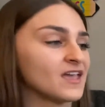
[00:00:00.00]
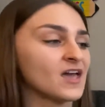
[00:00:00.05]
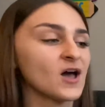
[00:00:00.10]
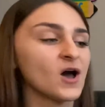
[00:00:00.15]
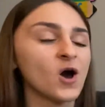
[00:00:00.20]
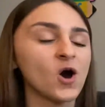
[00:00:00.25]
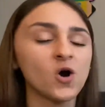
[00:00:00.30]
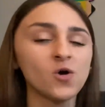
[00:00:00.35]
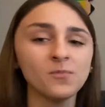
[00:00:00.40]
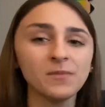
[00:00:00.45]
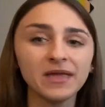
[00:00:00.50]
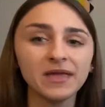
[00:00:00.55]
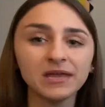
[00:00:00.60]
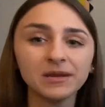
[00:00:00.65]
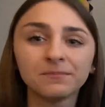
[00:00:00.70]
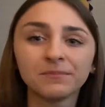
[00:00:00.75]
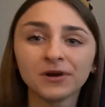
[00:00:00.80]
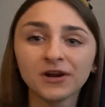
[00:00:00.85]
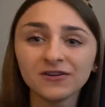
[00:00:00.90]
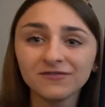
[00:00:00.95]

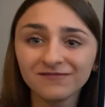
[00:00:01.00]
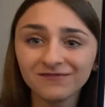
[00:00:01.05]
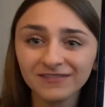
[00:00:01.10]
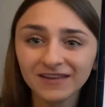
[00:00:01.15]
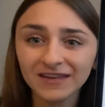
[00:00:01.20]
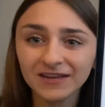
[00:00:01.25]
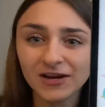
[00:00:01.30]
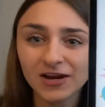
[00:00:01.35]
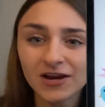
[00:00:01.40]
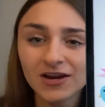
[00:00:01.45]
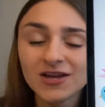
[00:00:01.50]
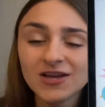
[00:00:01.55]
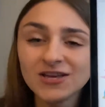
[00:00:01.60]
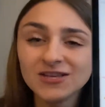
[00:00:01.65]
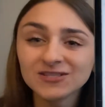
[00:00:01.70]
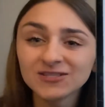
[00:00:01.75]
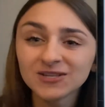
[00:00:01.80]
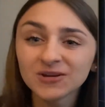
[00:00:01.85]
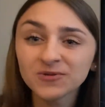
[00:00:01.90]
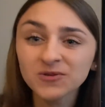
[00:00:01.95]
Homemade bird feeder.
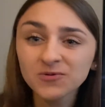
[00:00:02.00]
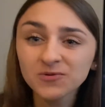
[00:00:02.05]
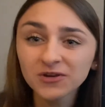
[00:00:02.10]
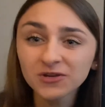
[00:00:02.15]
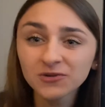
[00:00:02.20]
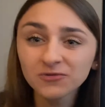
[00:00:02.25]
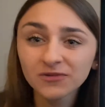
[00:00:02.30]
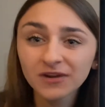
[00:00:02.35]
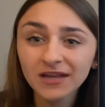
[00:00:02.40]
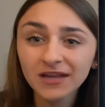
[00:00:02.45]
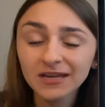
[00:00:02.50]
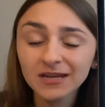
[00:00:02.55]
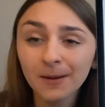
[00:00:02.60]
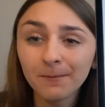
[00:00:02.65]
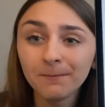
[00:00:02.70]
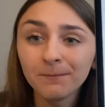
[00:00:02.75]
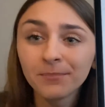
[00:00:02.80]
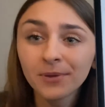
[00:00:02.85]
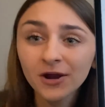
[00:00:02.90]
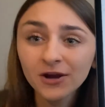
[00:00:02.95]
So you could create a
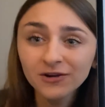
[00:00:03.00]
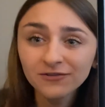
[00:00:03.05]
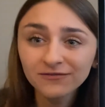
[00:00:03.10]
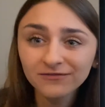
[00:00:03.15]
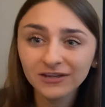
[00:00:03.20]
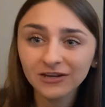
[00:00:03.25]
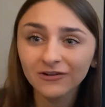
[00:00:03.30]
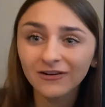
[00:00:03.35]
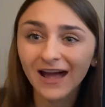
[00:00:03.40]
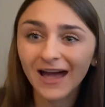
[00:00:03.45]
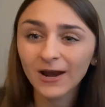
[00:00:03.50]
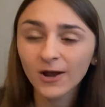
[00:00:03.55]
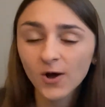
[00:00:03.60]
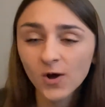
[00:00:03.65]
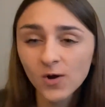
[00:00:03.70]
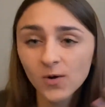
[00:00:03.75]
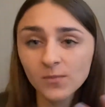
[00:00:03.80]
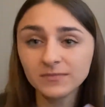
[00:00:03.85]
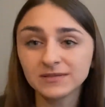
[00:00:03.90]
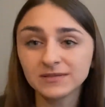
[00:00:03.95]
bird feeder at home